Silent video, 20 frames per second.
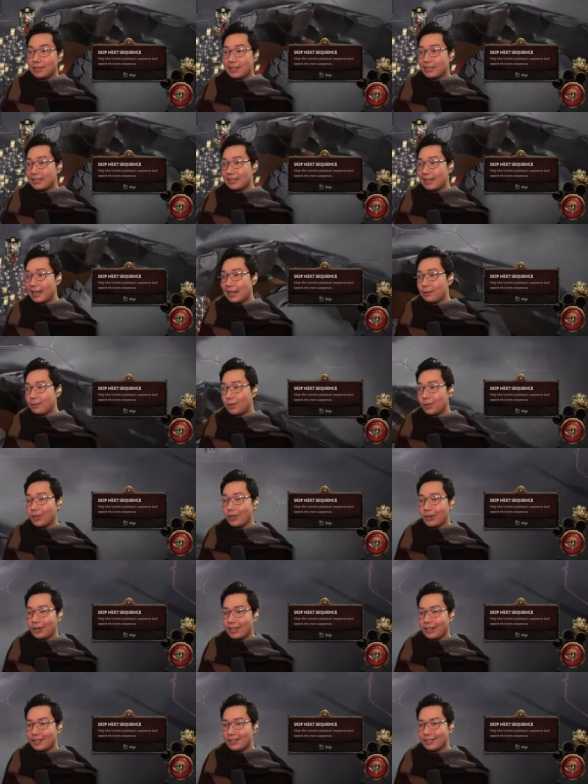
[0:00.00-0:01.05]
will declare
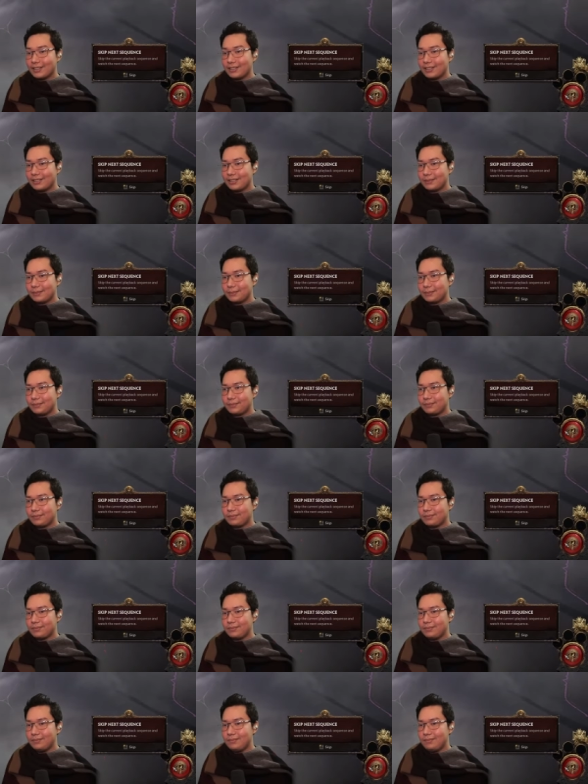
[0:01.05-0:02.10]
war on us.
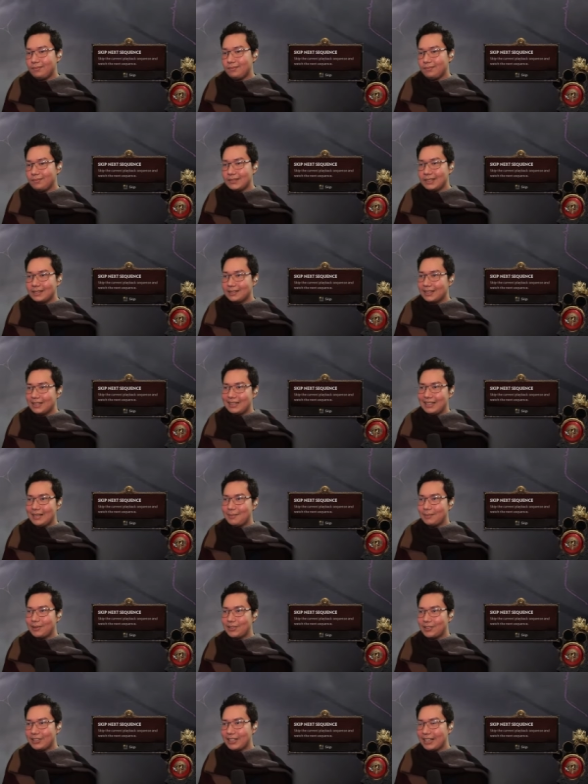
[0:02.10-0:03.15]
They keep
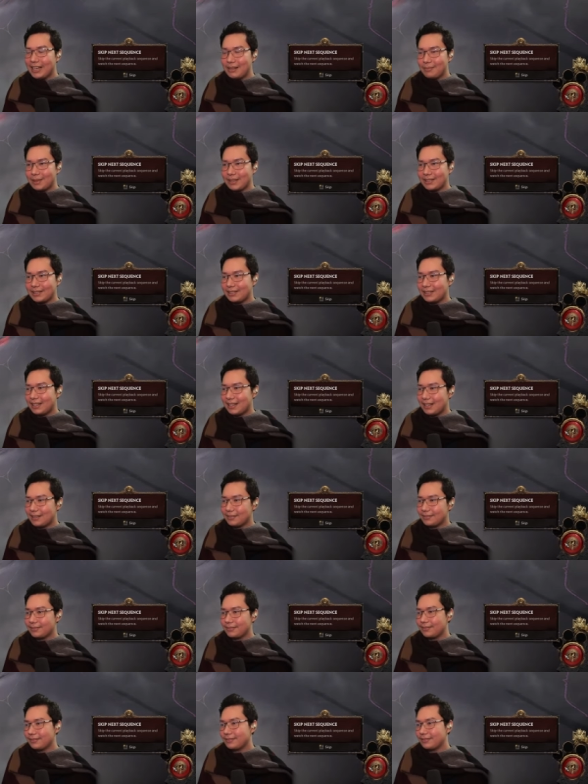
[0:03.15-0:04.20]
looking at my
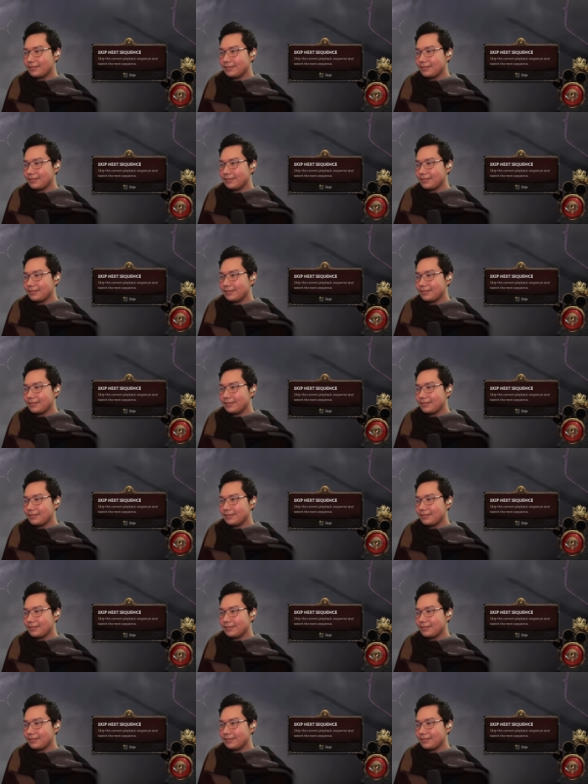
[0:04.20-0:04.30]
stuff.